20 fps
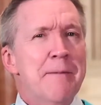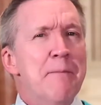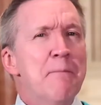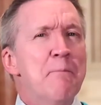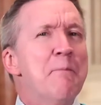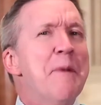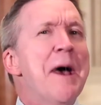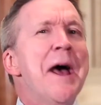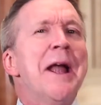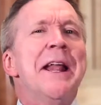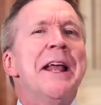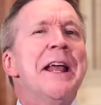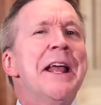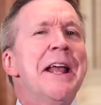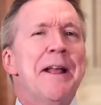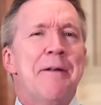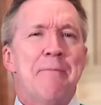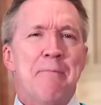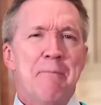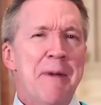
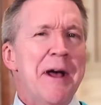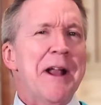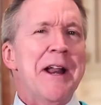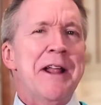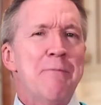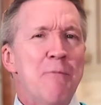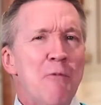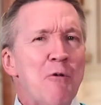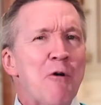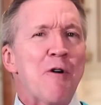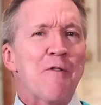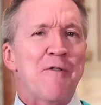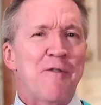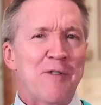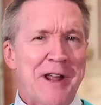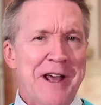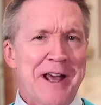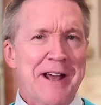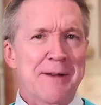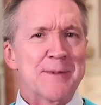Many, many more
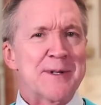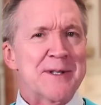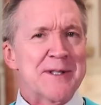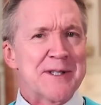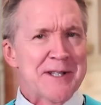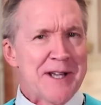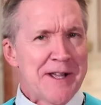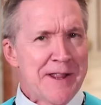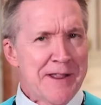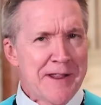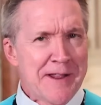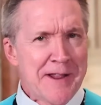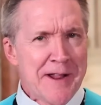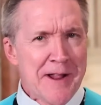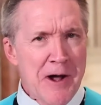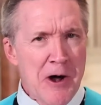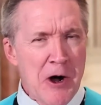flames than